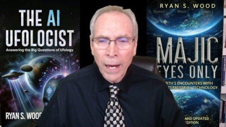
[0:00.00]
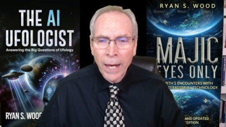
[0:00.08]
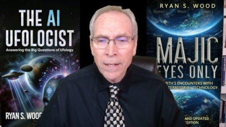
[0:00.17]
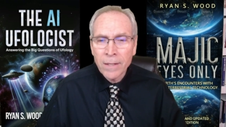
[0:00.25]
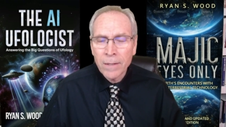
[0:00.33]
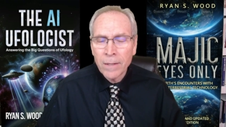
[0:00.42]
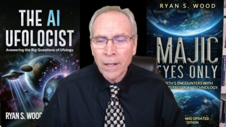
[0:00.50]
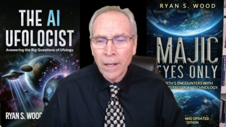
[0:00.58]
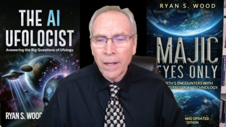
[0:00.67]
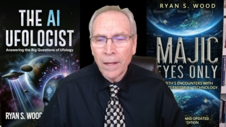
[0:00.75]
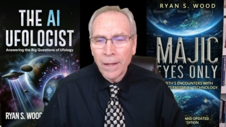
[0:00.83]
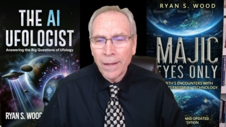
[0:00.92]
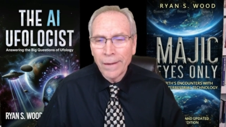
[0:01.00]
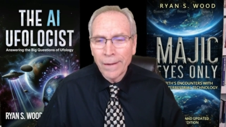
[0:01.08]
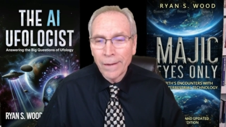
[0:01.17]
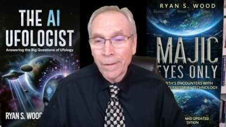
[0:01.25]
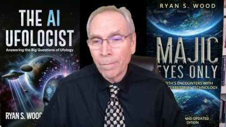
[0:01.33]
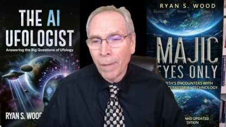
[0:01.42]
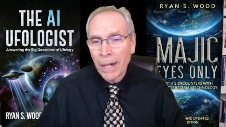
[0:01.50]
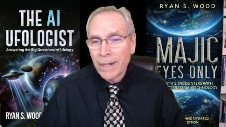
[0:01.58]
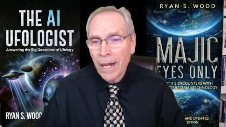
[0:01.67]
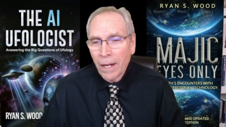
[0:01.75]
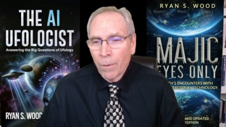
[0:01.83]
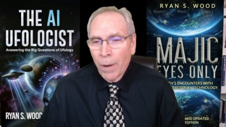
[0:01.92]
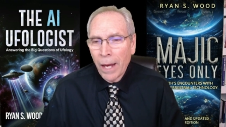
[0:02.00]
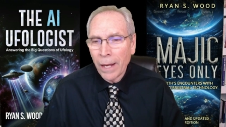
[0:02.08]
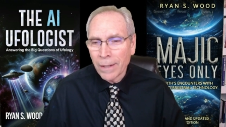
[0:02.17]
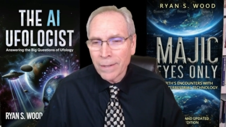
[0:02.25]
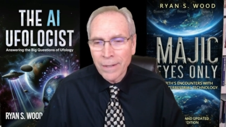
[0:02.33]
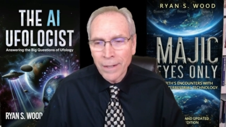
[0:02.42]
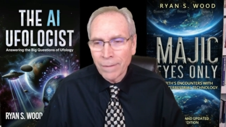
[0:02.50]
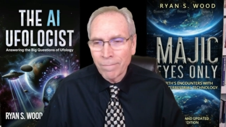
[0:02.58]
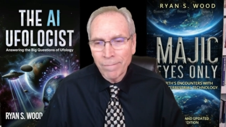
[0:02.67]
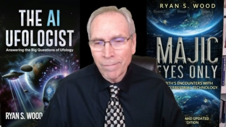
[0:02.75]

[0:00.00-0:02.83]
guess my takeaway is that